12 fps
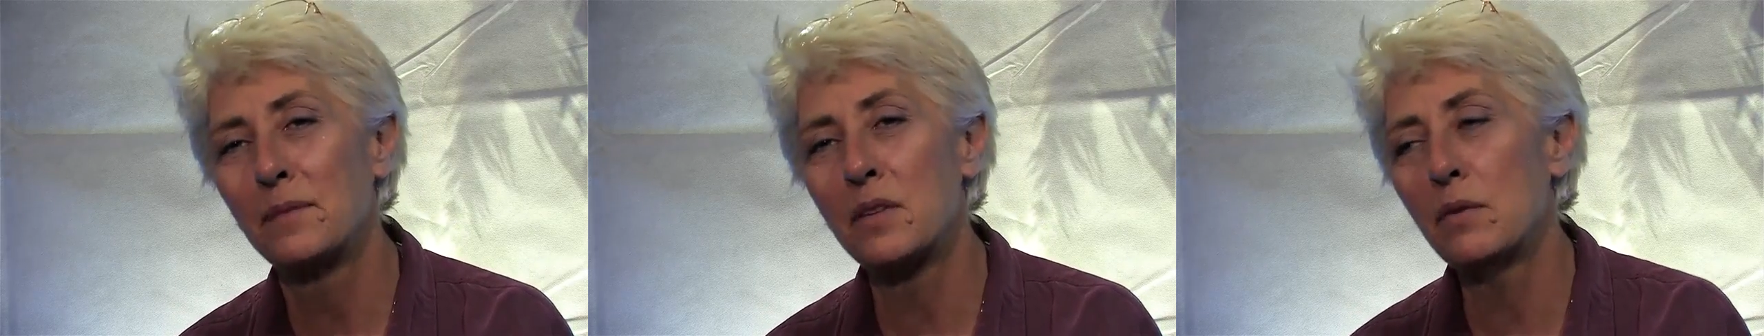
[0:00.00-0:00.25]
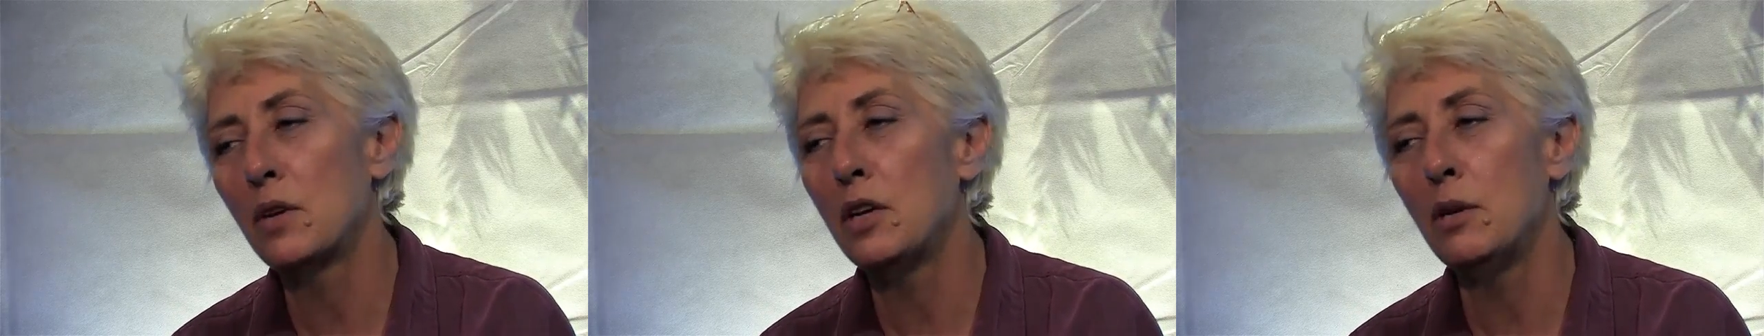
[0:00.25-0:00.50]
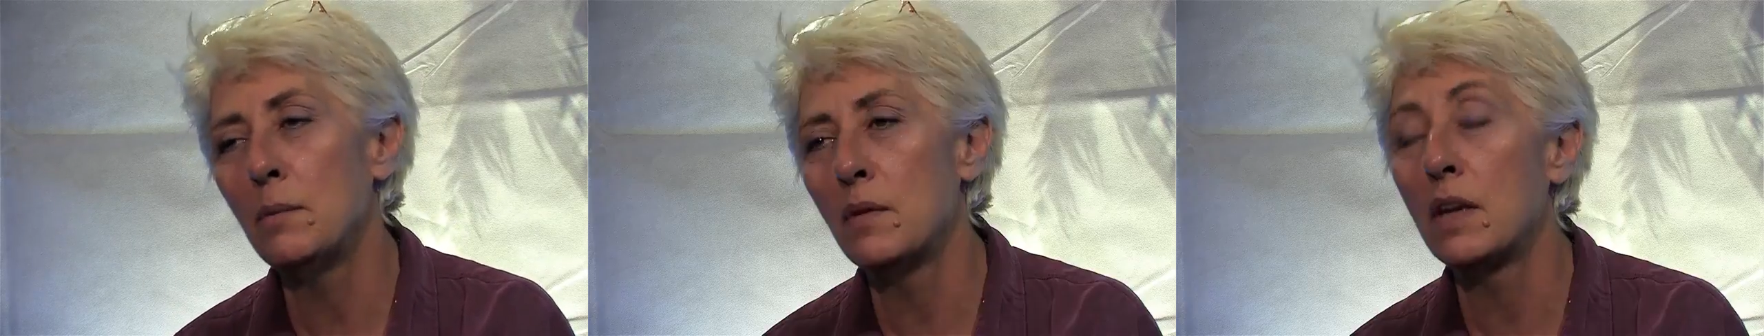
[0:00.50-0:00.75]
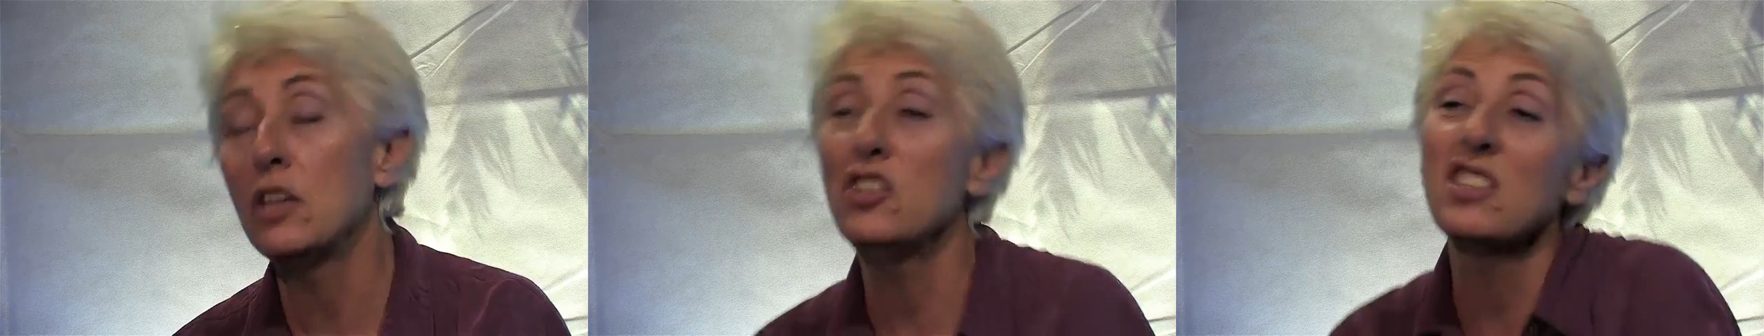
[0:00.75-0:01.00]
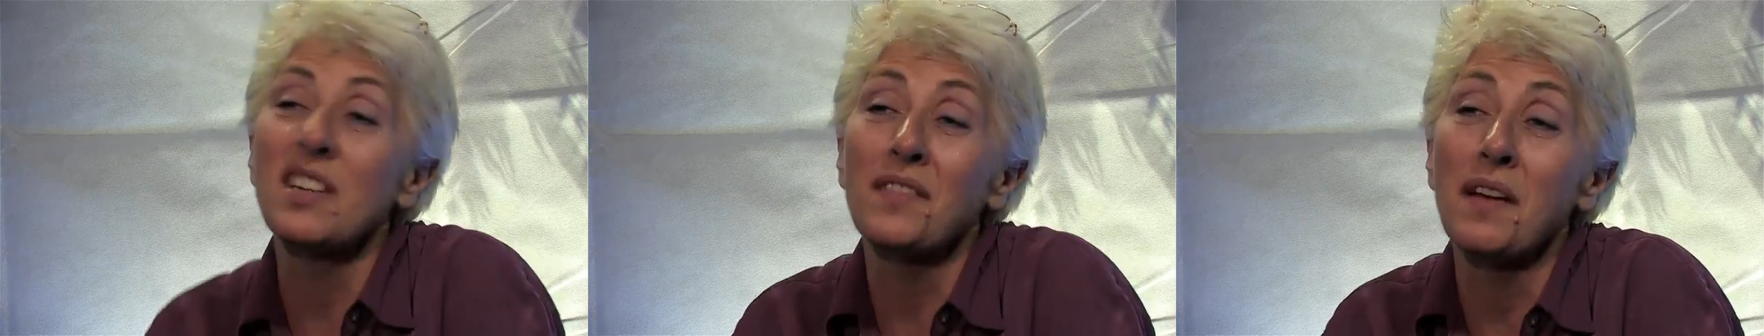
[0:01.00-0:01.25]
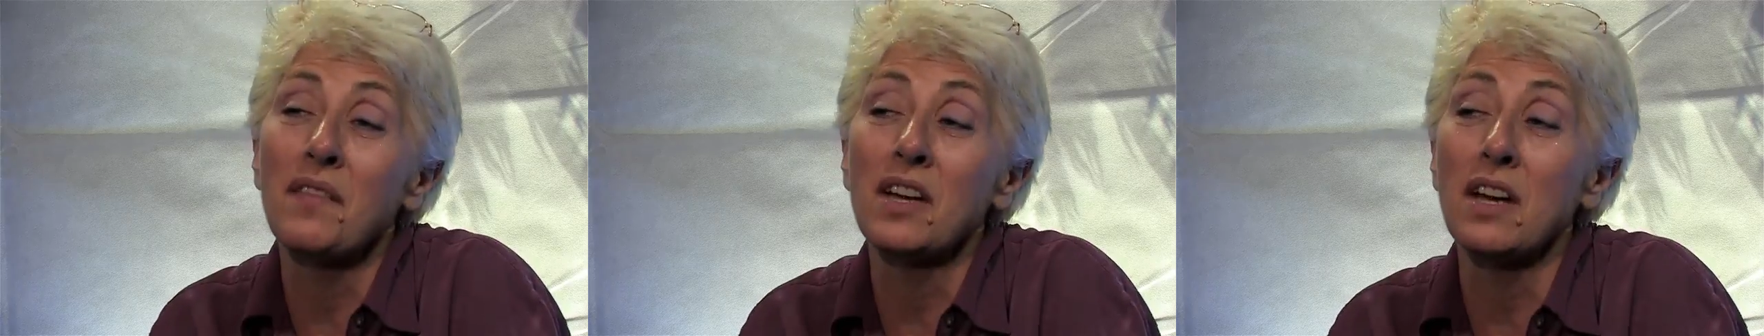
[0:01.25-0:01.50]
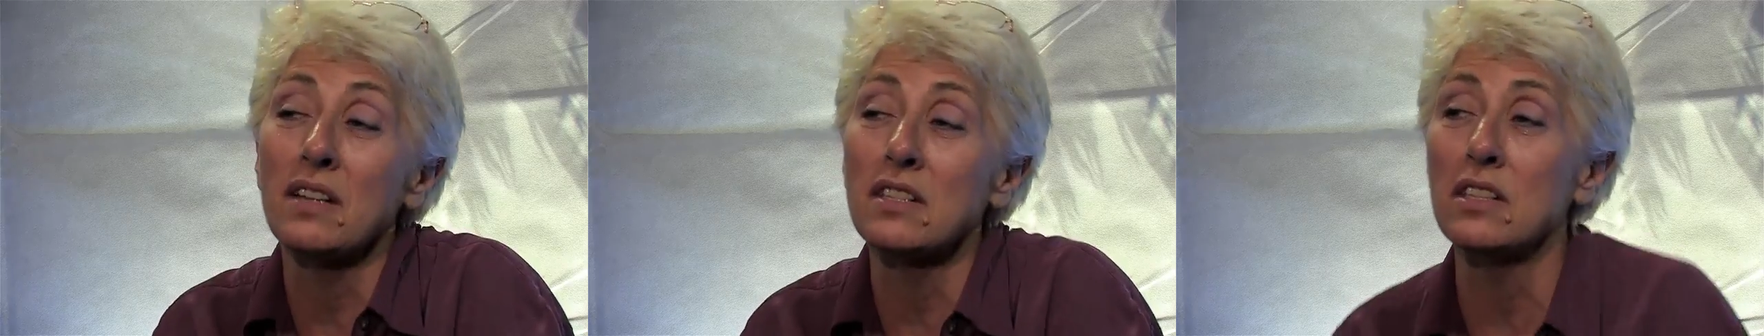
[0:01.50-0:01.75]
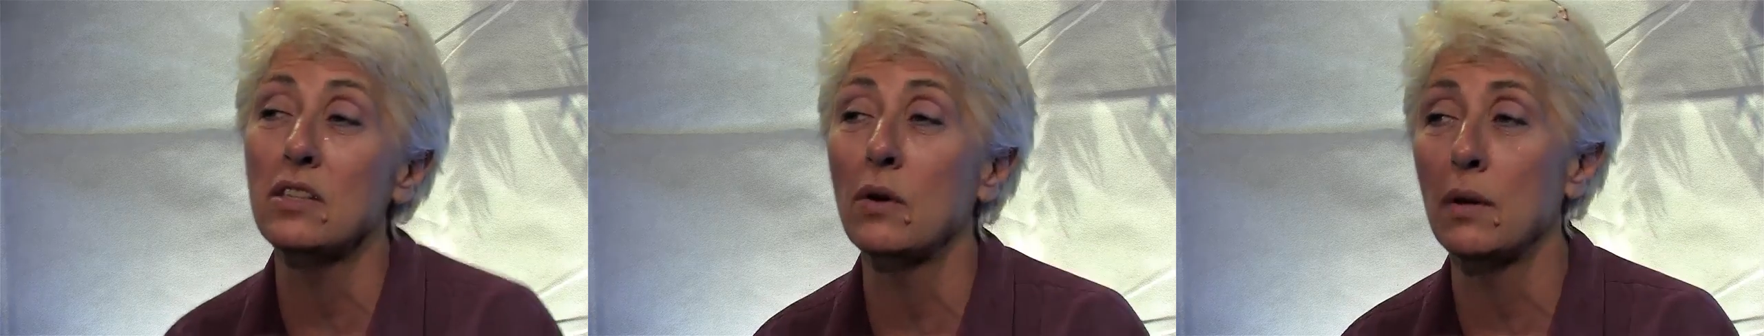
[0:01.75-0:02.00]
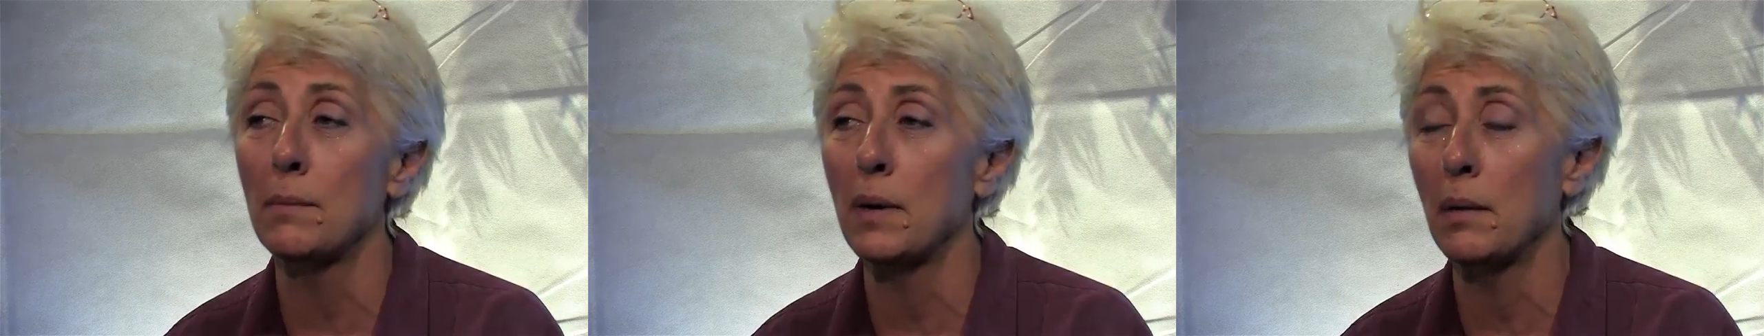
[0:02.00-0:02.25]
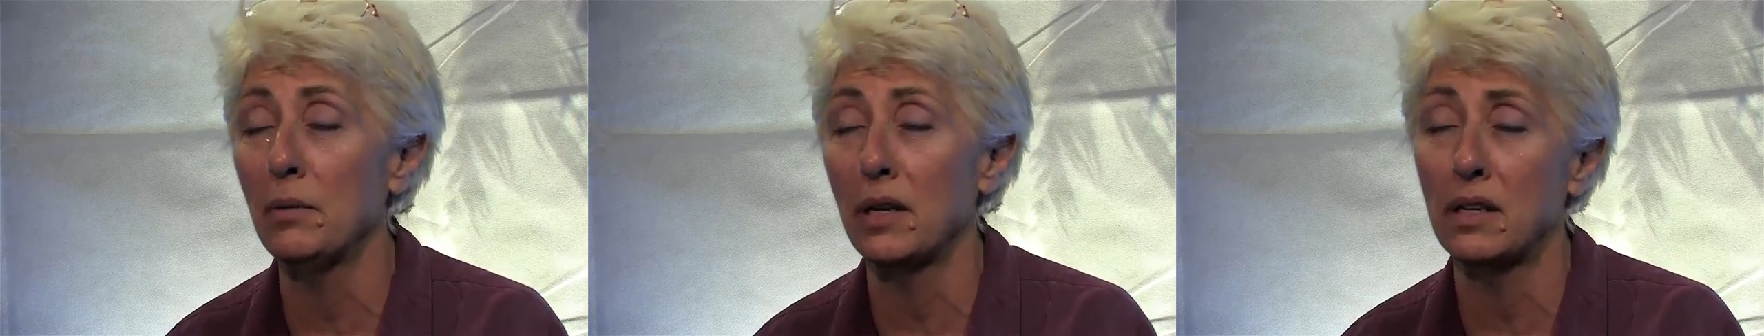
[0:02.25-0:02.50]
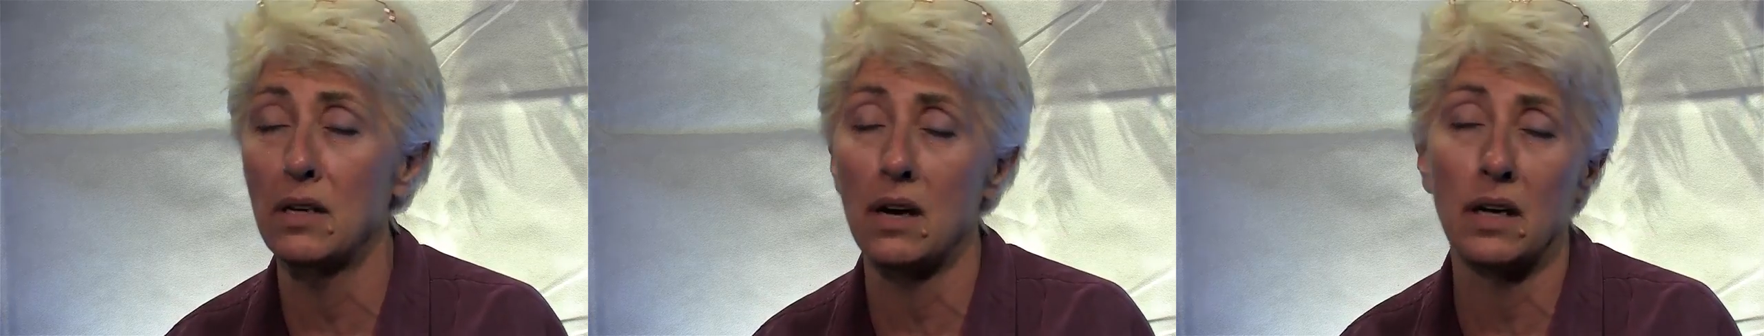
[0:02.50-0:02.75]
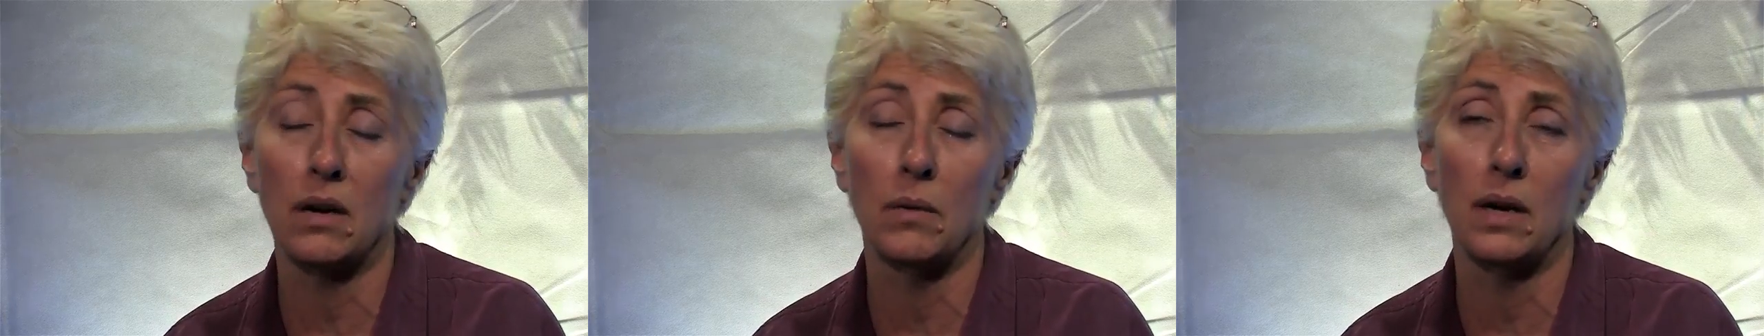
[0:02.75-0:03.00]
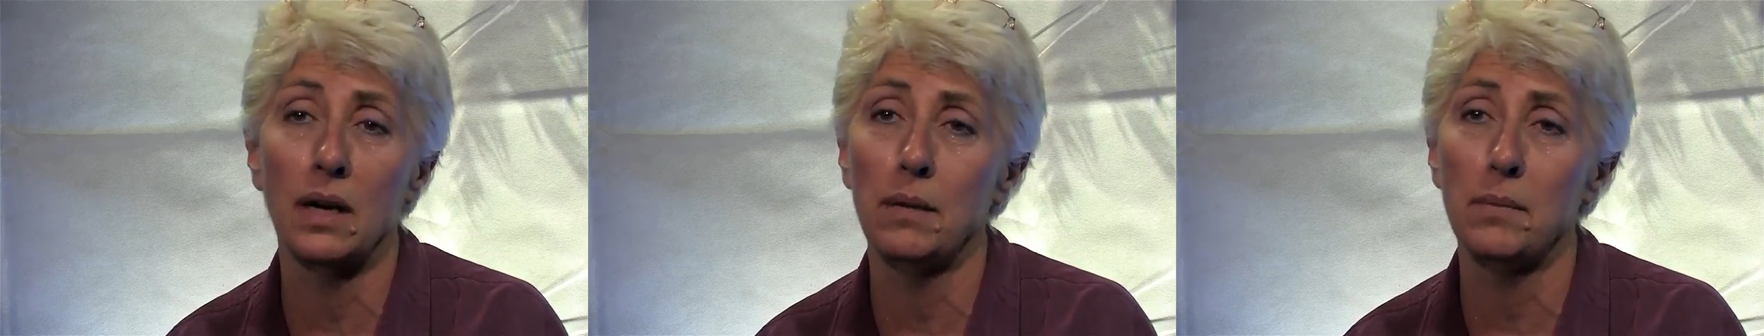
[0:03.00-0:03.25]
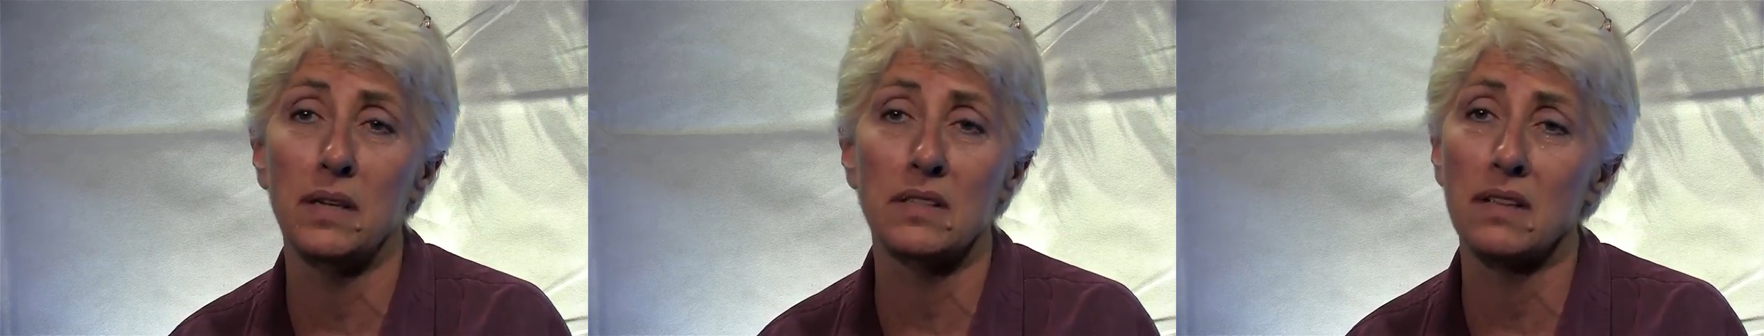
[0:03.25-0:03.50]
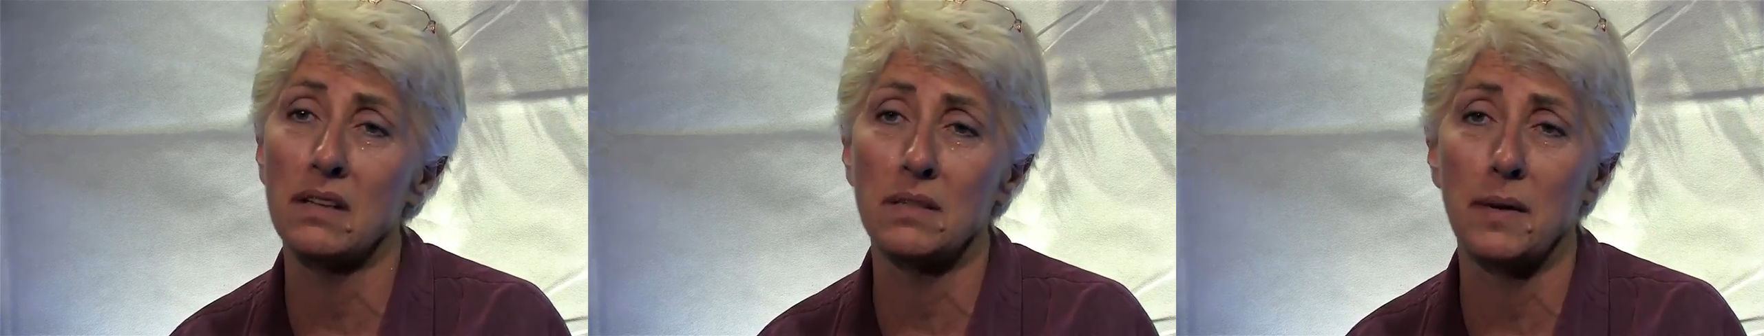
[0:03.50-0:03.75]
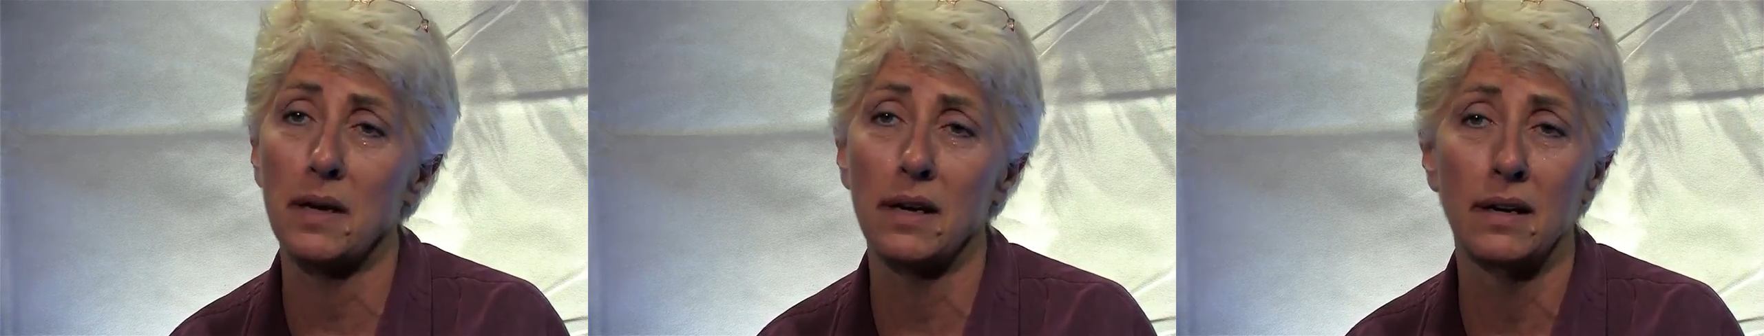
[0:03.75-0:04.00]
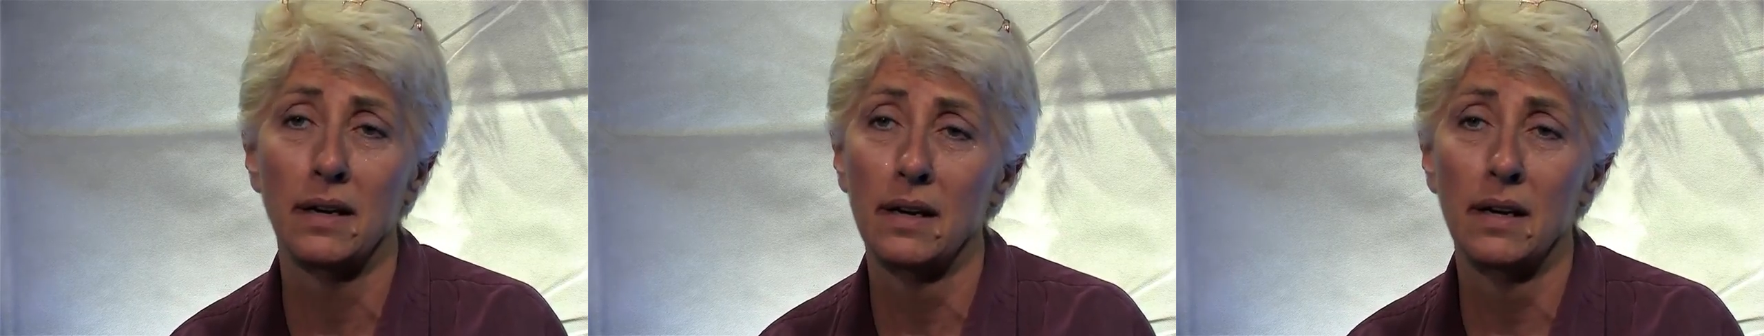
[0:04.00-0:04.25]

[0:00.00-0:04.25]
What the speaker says: It's a very human thing. You just have to have the guts to do it in public and not care what anybody says about it.